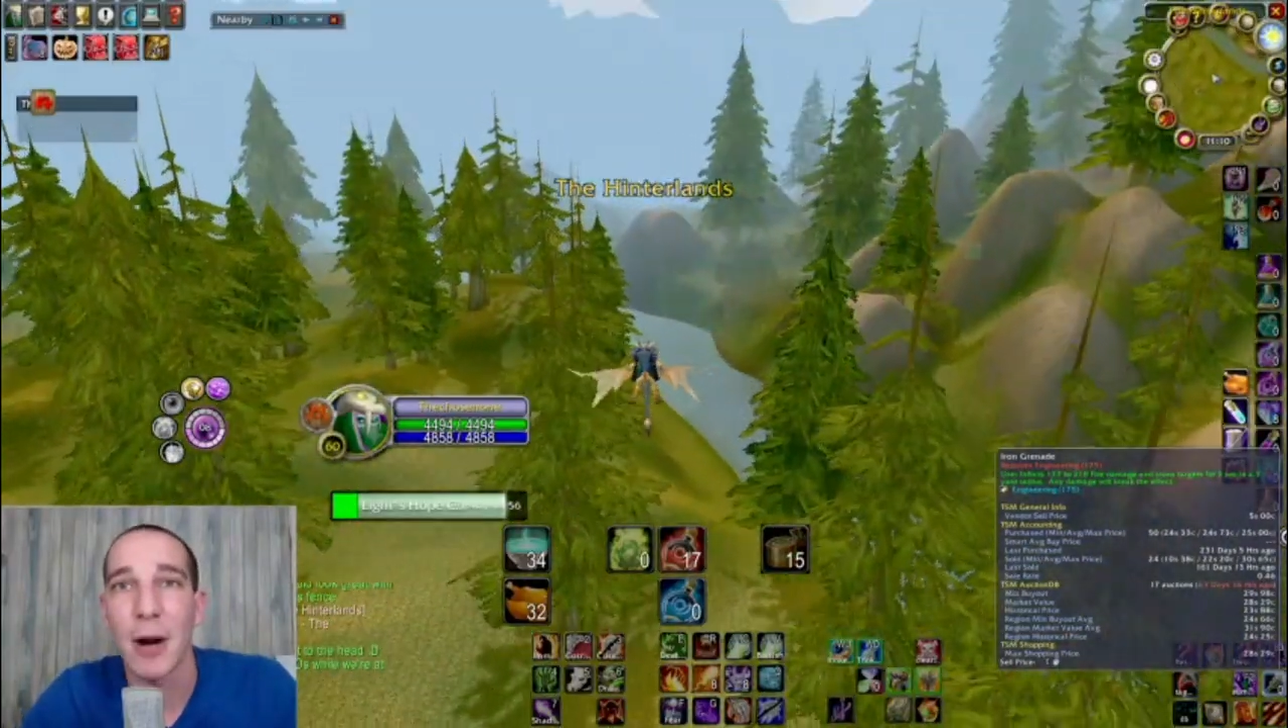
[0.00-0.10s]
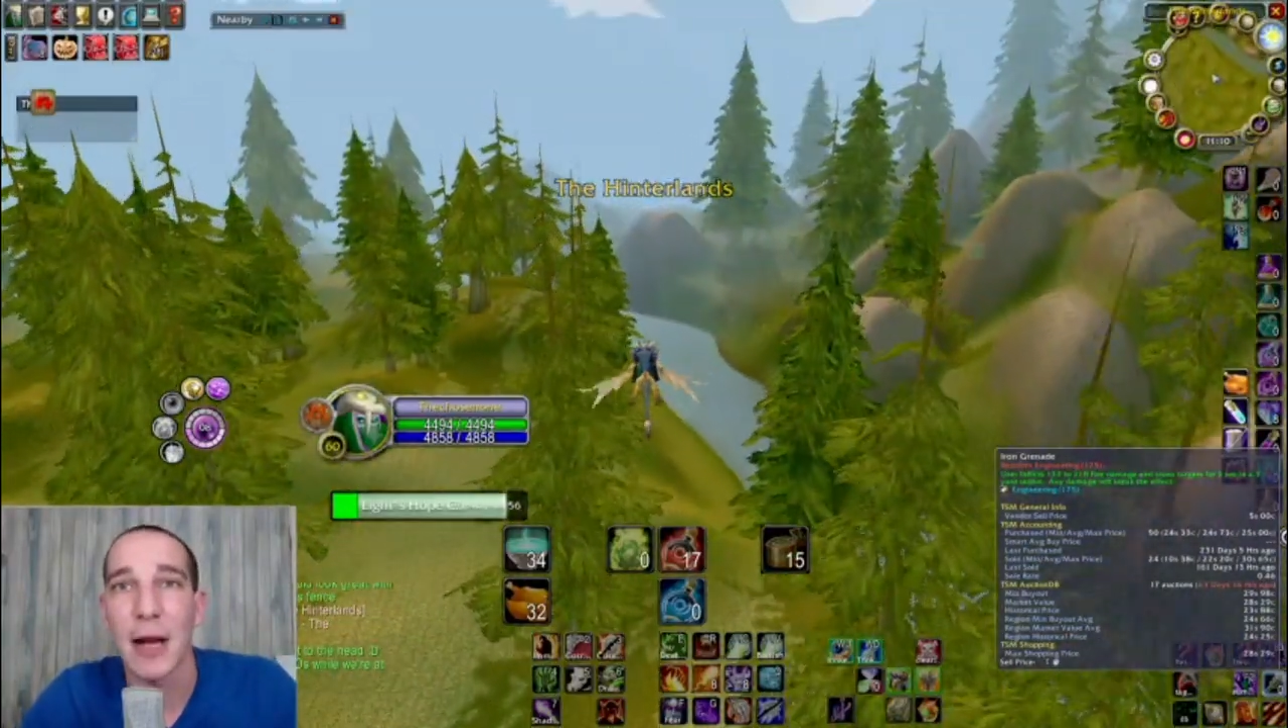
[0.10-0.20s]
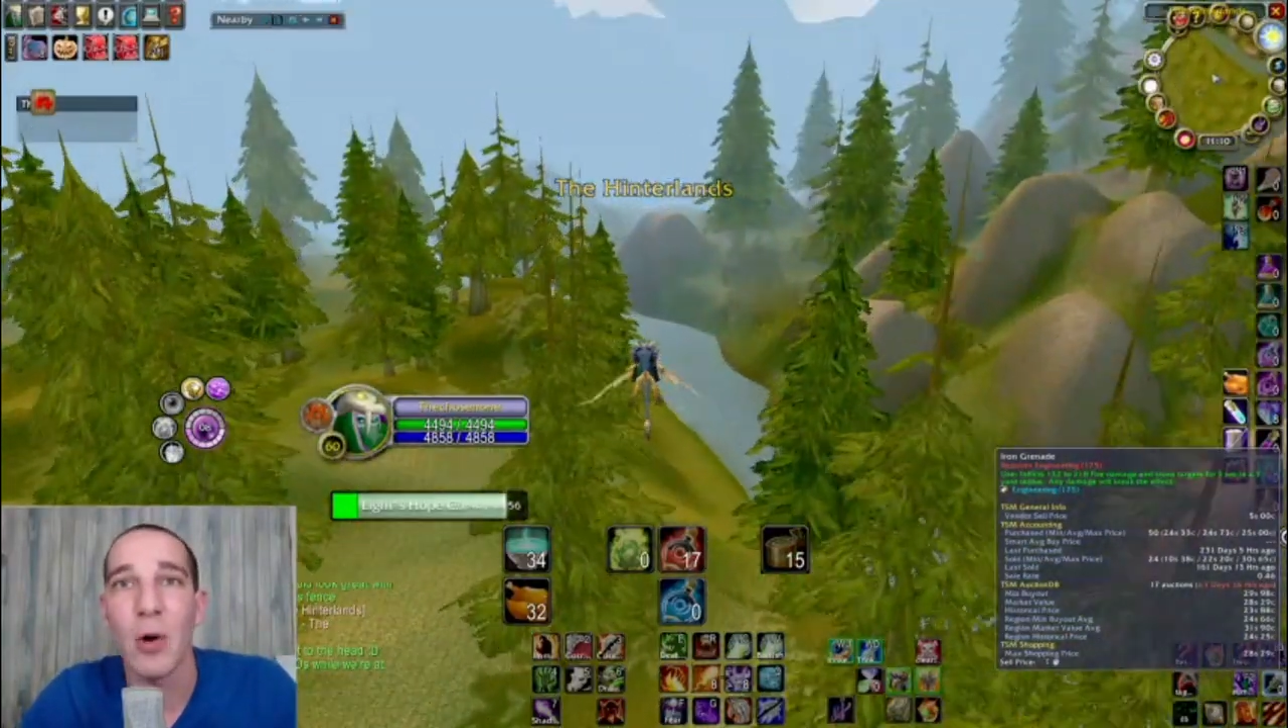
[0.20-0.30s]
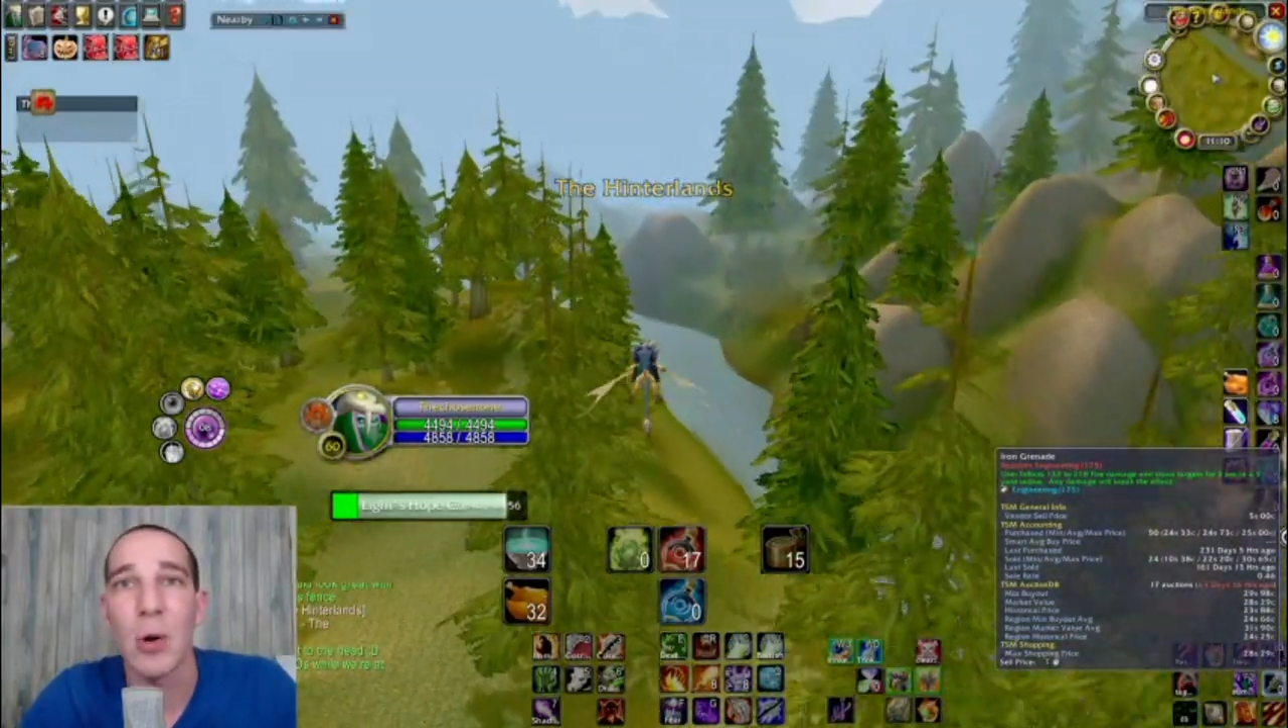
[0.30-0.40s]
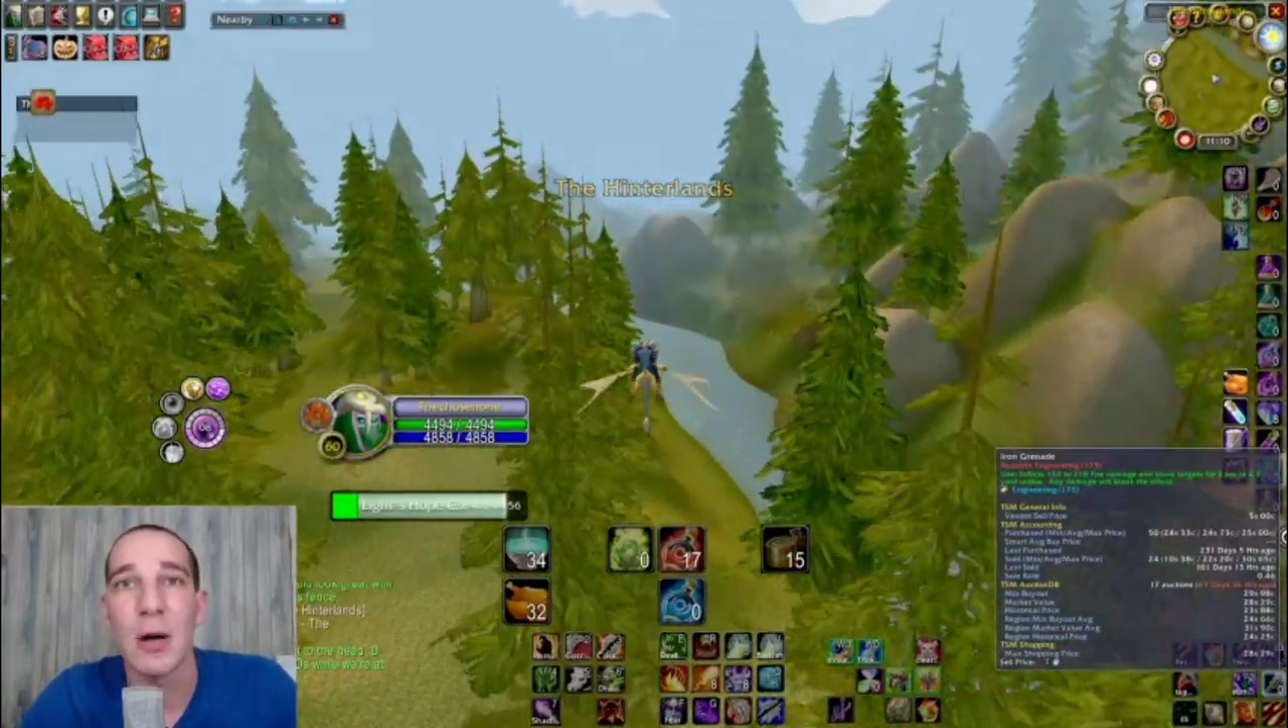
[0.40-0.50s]

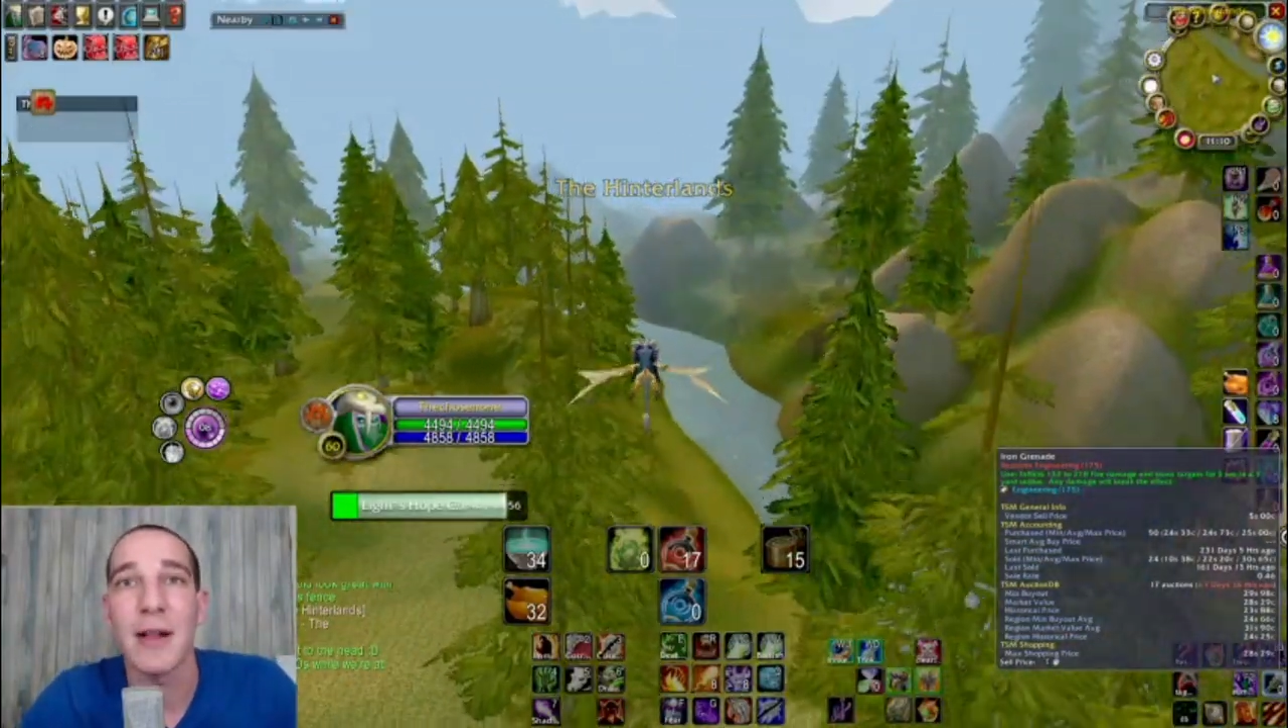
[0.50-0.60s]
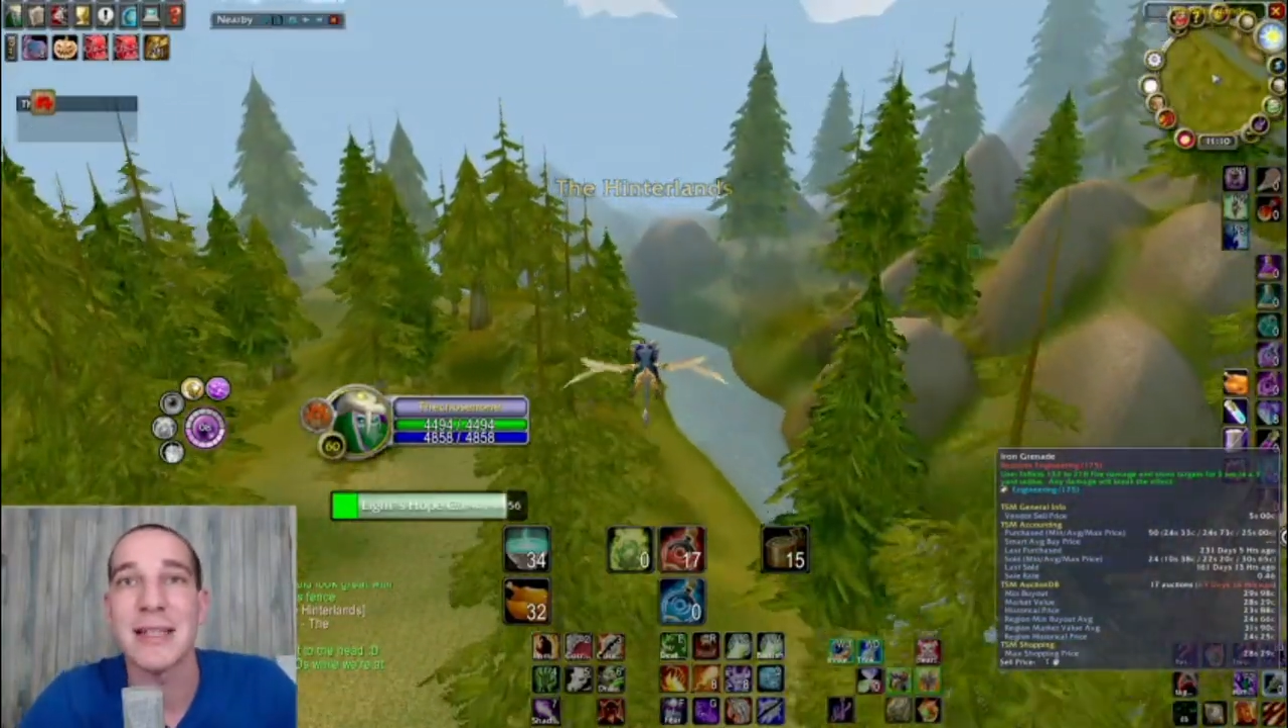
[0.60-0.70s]
right corner,